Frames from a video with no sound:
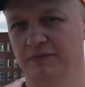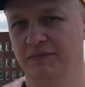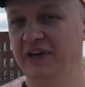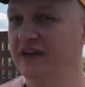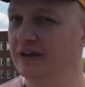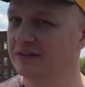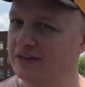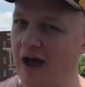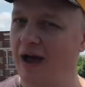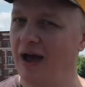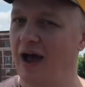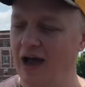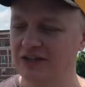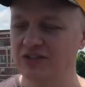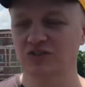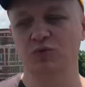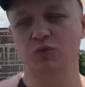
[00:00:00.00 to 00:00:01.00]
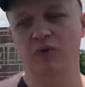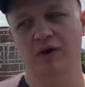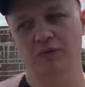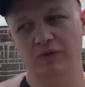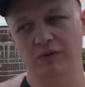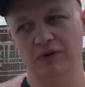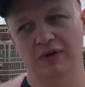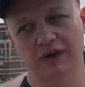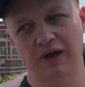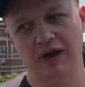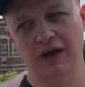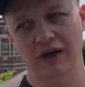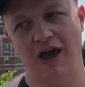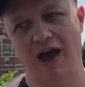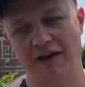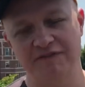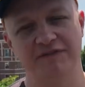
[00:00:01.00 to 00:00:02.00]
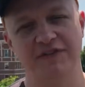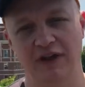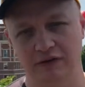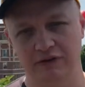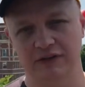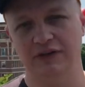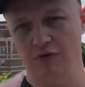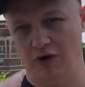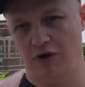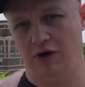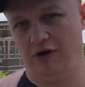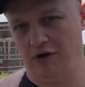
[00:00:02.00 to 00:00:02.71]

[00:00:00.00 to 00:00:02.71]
Because I, I swear, I felt you.